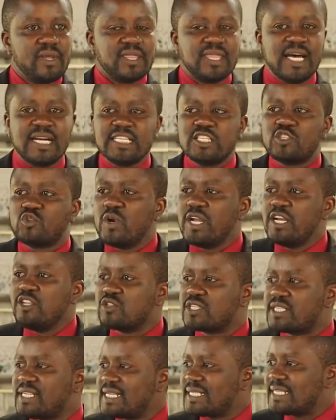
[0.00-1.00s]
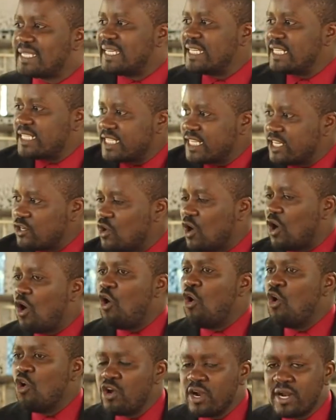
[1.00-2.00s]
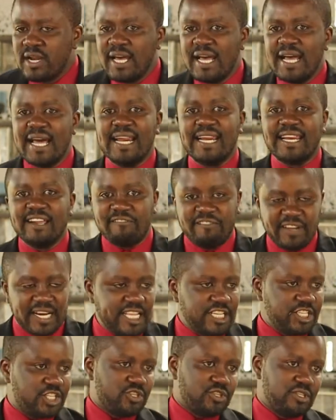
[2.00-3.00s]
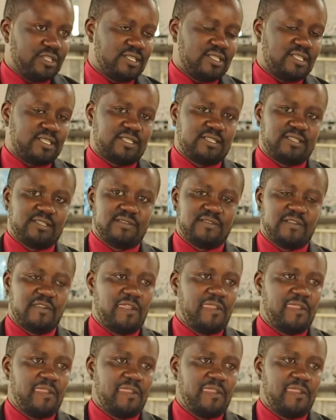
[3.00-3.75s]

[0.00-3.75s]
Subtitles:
That is when you start getting your own revelations.